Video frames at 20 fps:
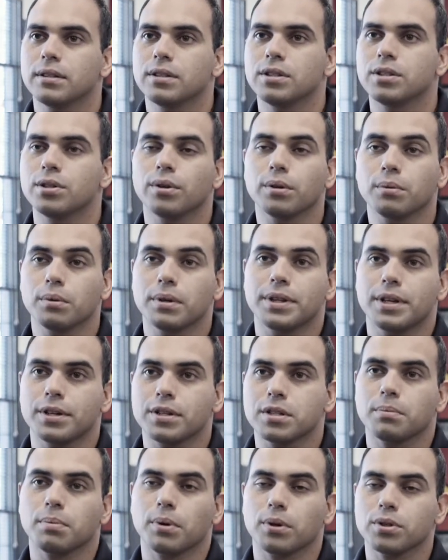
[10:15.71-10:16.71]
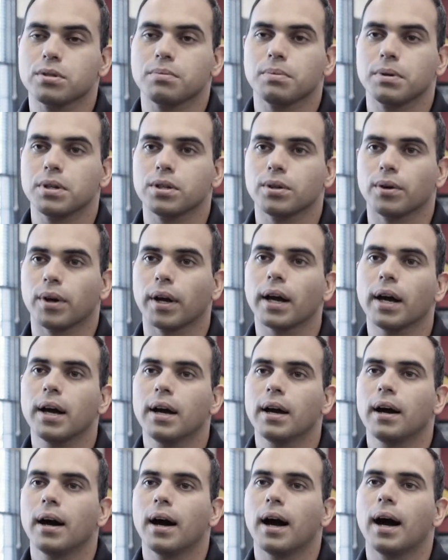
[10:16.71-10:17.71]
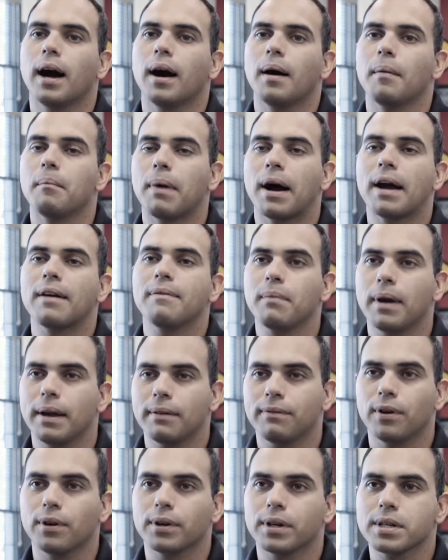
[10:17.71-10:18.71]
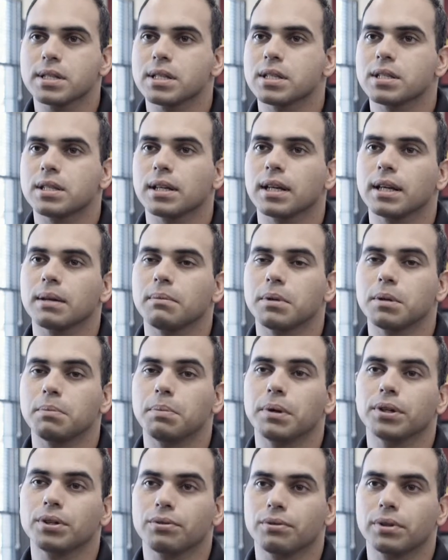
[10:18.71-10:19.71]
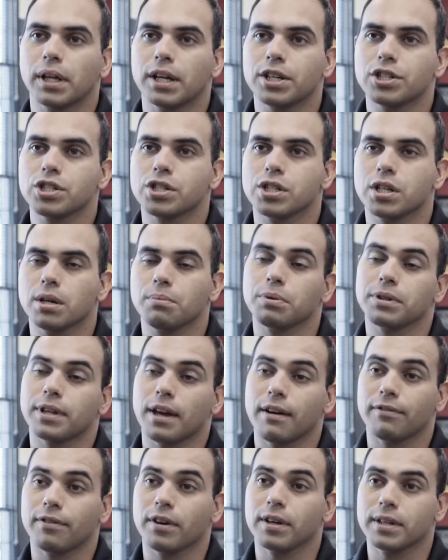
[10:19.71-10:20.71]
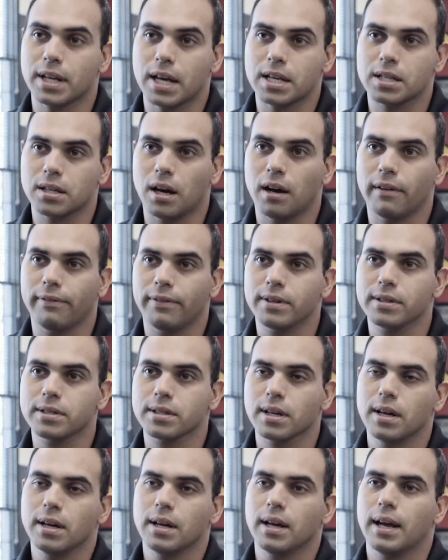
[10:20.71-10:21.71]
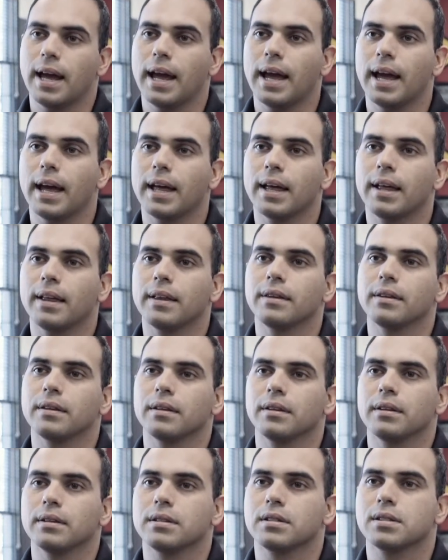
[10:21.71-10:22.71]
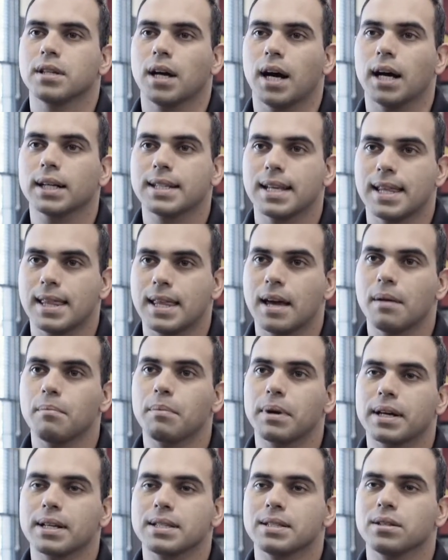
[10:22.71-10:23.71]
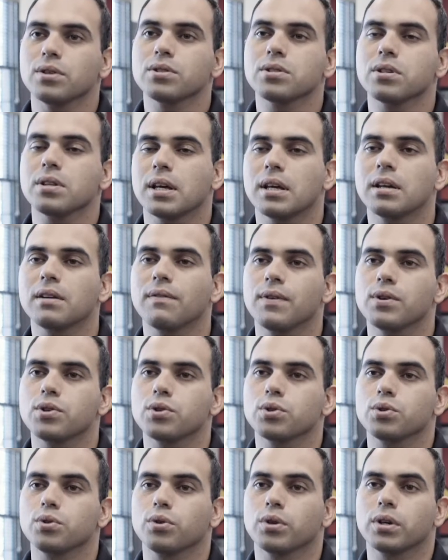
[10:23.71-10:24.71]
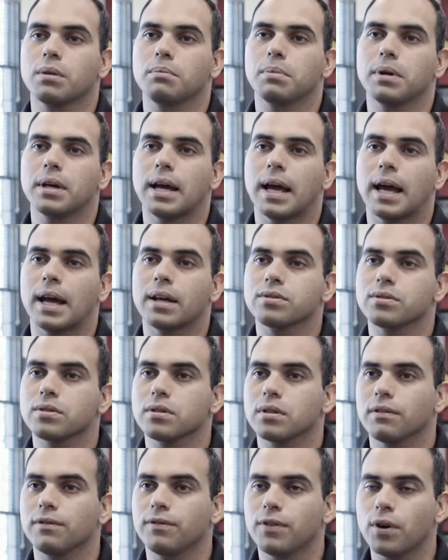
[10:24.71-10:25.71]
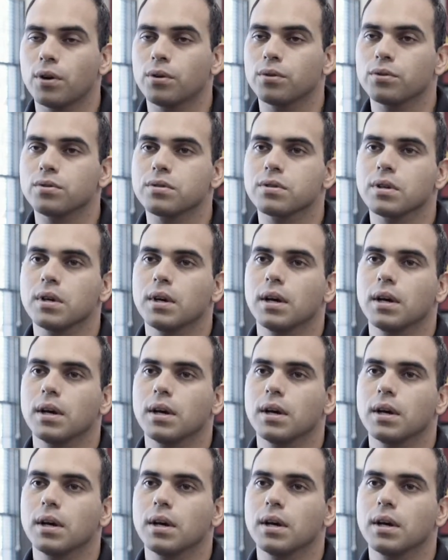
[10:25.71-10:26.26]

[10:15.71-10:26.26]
doing what they're supposed to be doing. My main focus is to build a relationship with that front desk office and talk to them, because those are the individuals who are going to be answering the phones